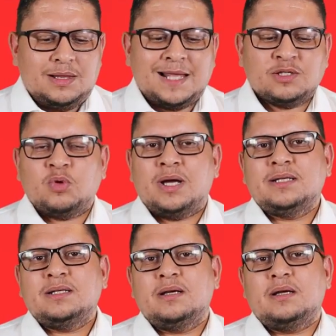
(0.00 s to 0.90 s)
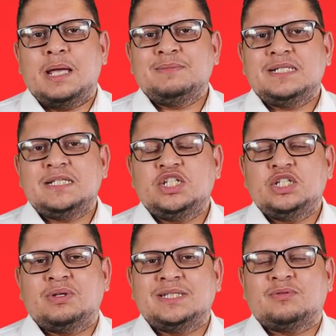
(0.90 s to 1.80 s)
last one
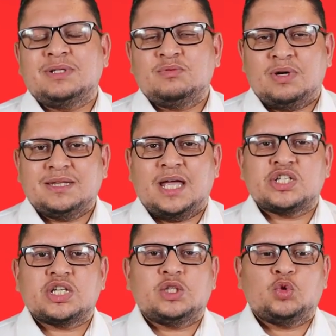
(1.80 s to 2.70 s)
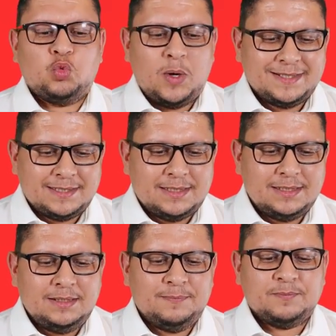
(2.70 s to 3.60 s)
mdcg uh,
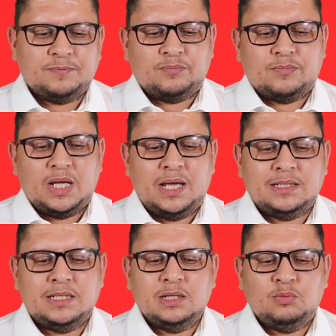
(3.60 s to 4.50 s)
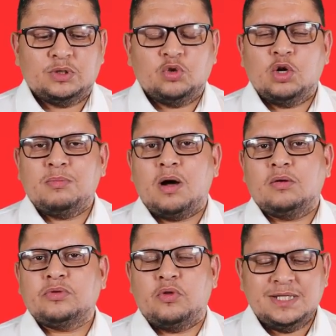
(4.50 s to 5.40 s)
2021-20 and here we talk
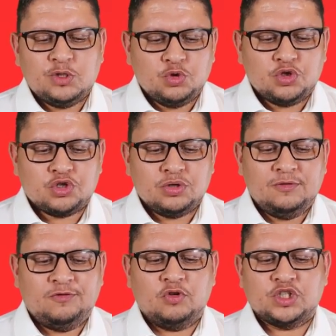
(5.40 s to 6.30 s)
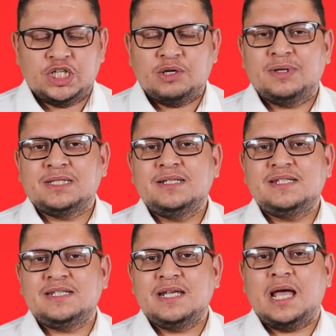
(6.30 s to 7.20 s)
about instruction for generating,
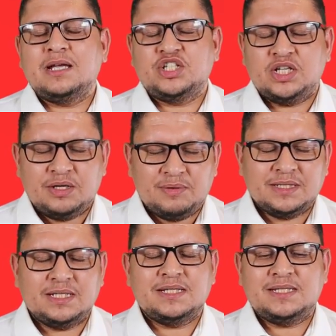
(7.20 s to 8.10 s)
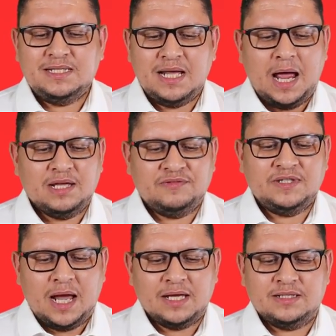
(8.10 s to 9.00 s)
CI, generating
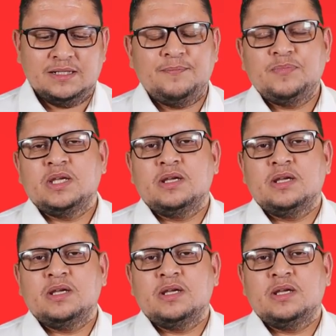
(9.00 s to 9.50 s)
CIV ID.